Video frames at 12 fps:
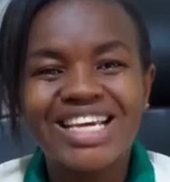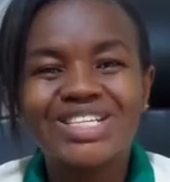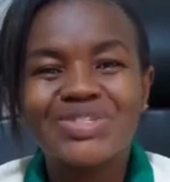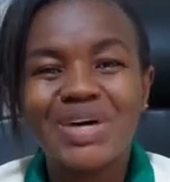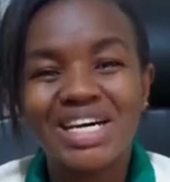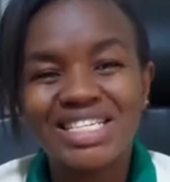
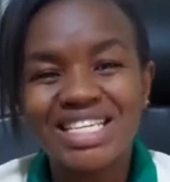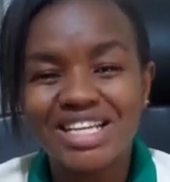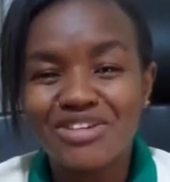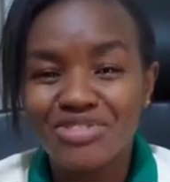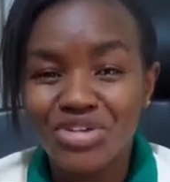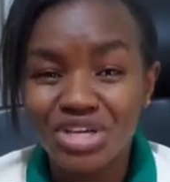It works in
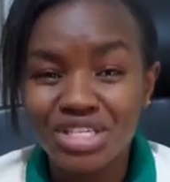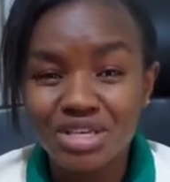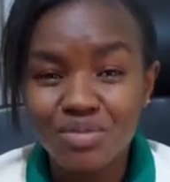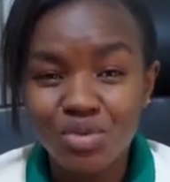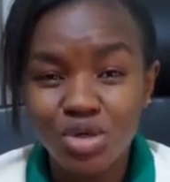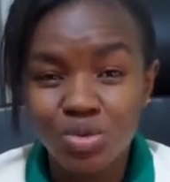a very
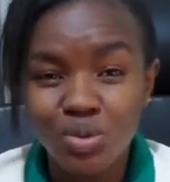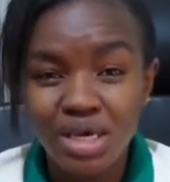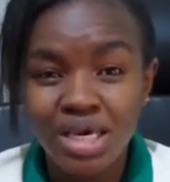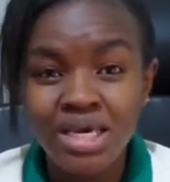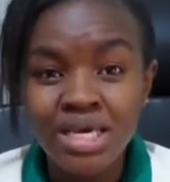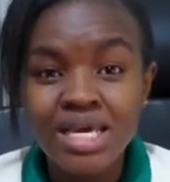simple
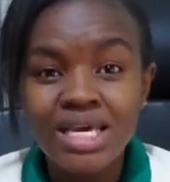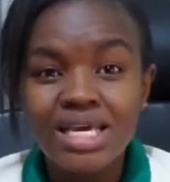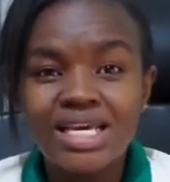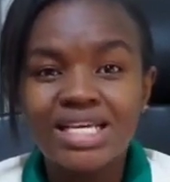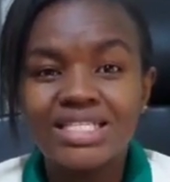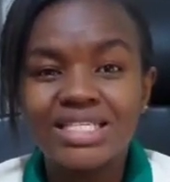way.
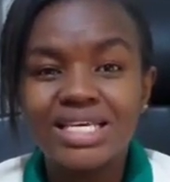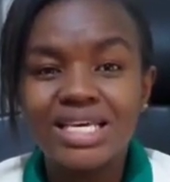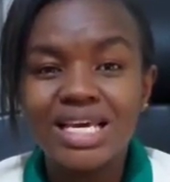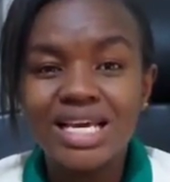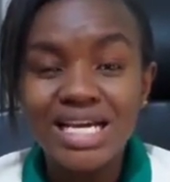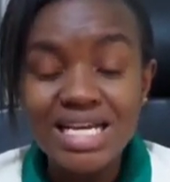It
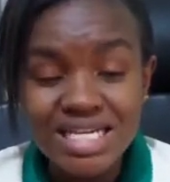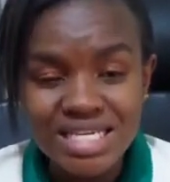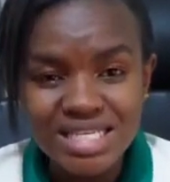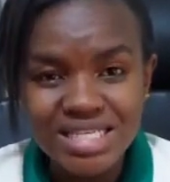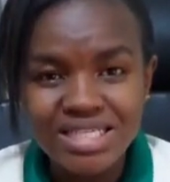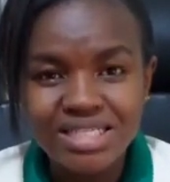
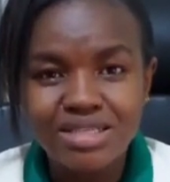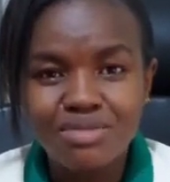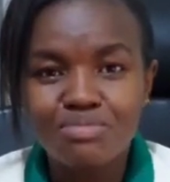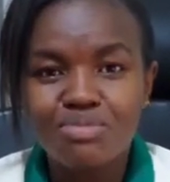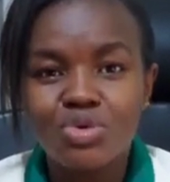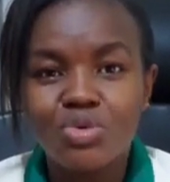increases the
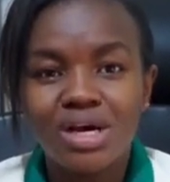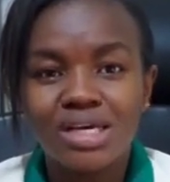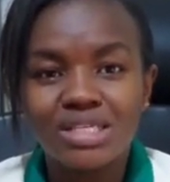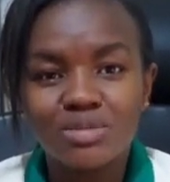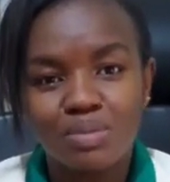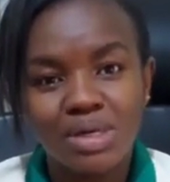
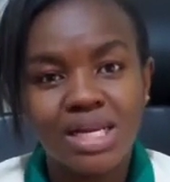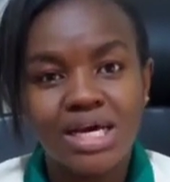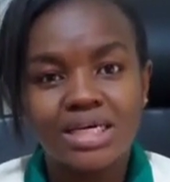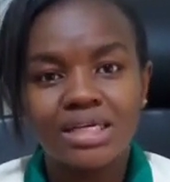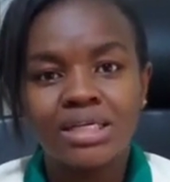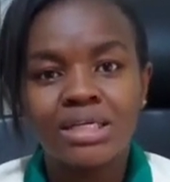mucus
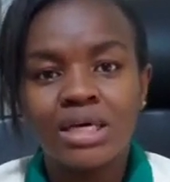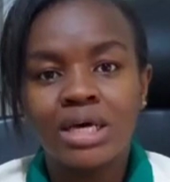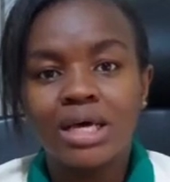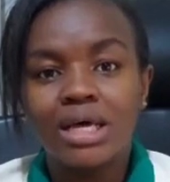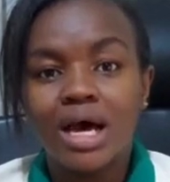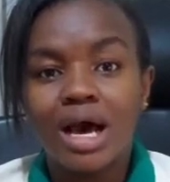plug
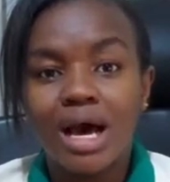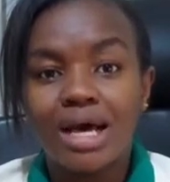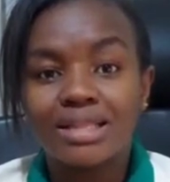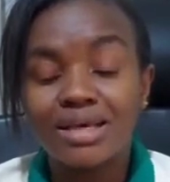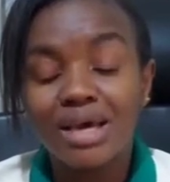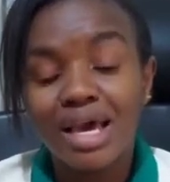
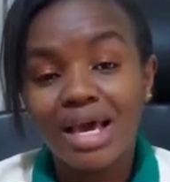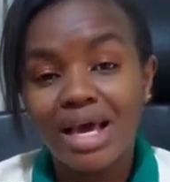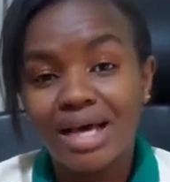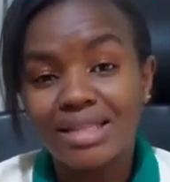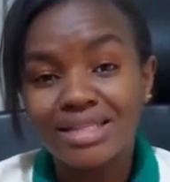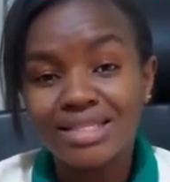at
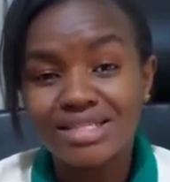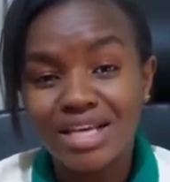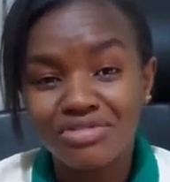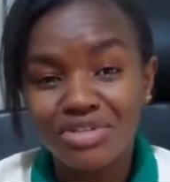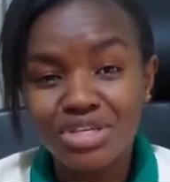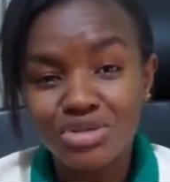the
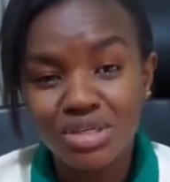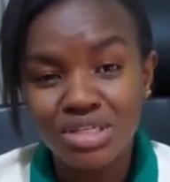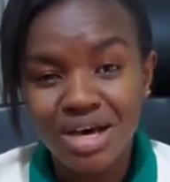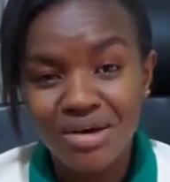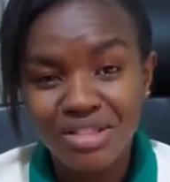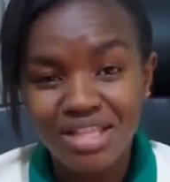cervix or
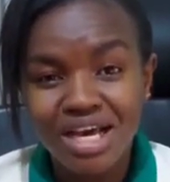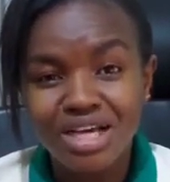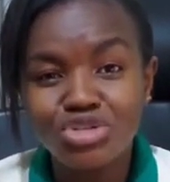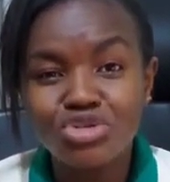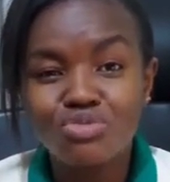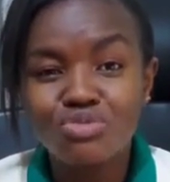down there
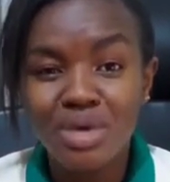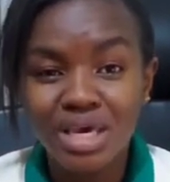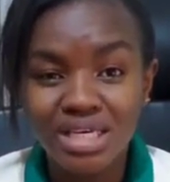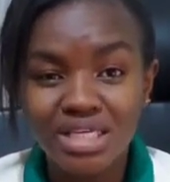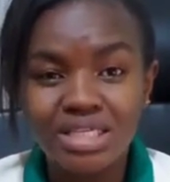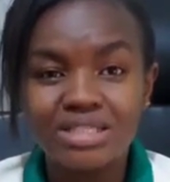to
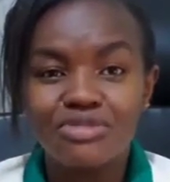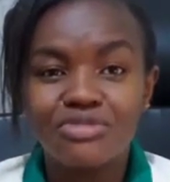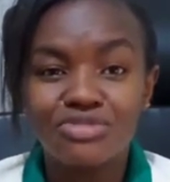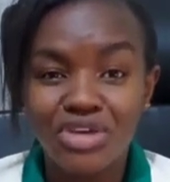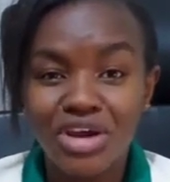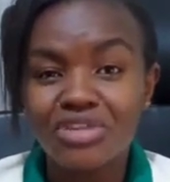make it
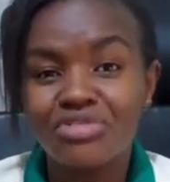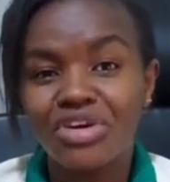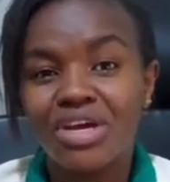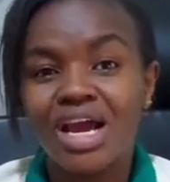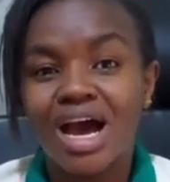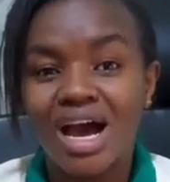
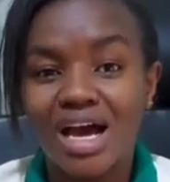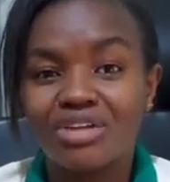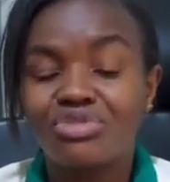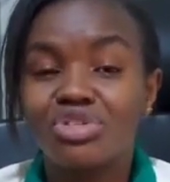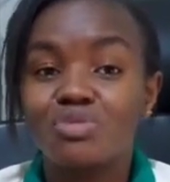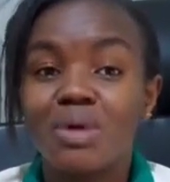very hard
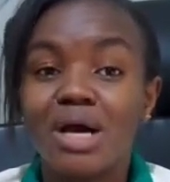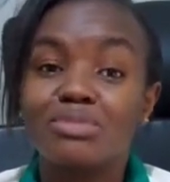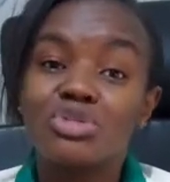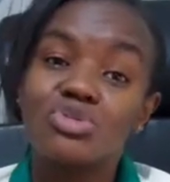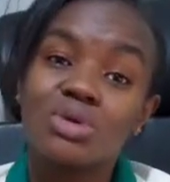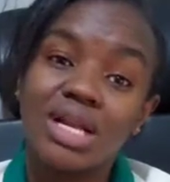for
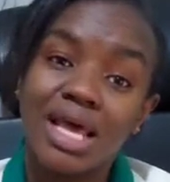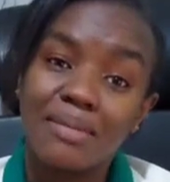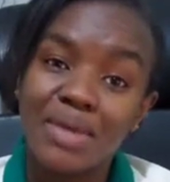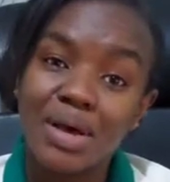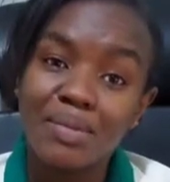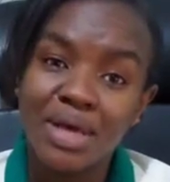sperms to
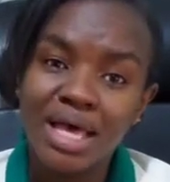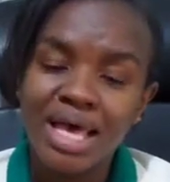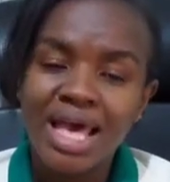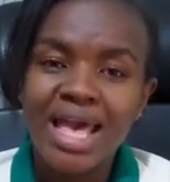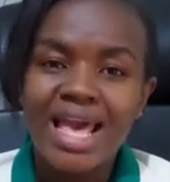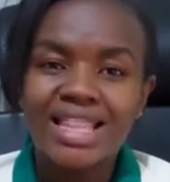climb up,
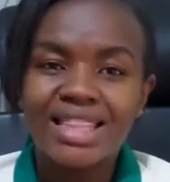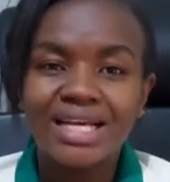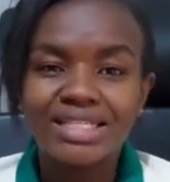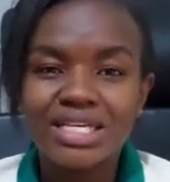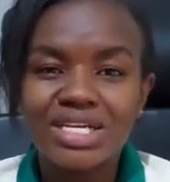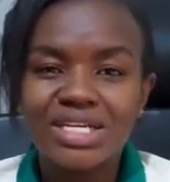and
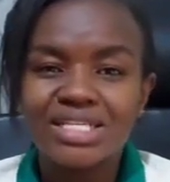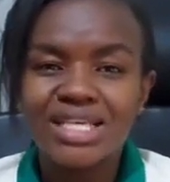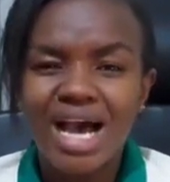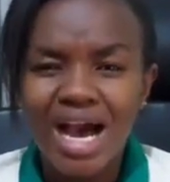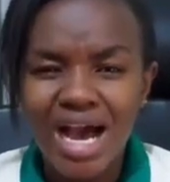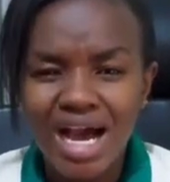that creates
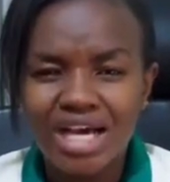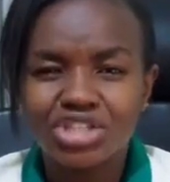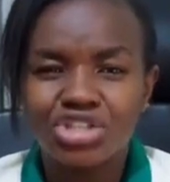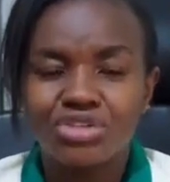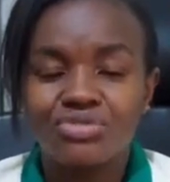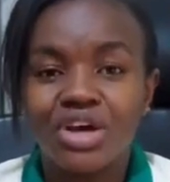a
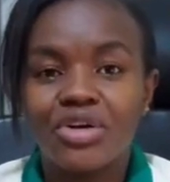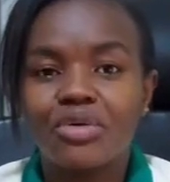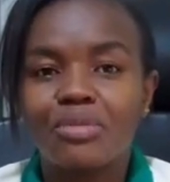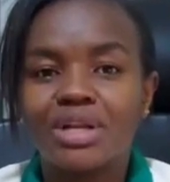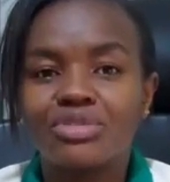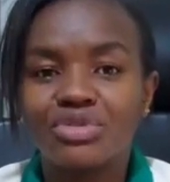harsh
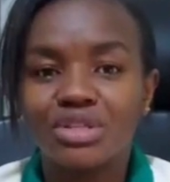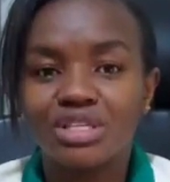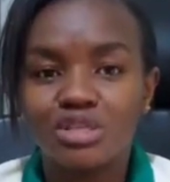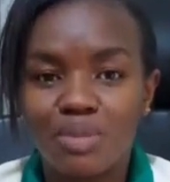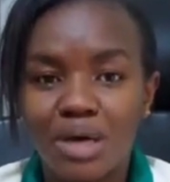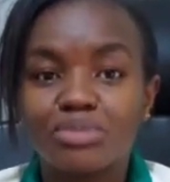environment for the
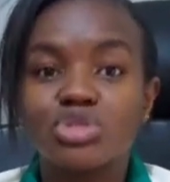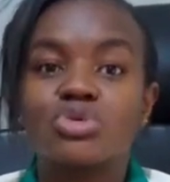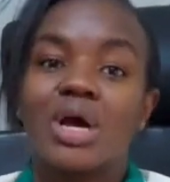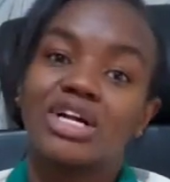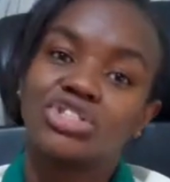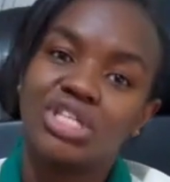sperms
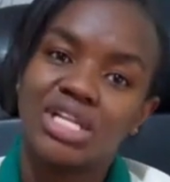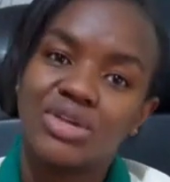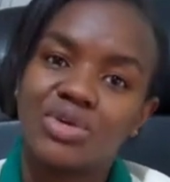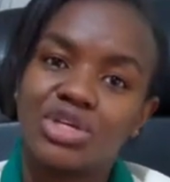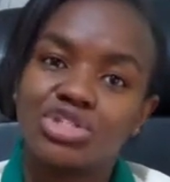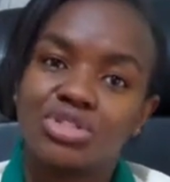to actually
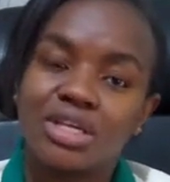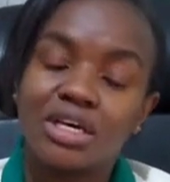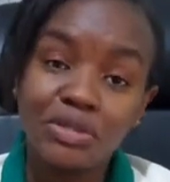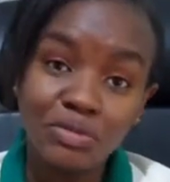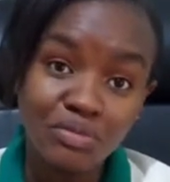reach the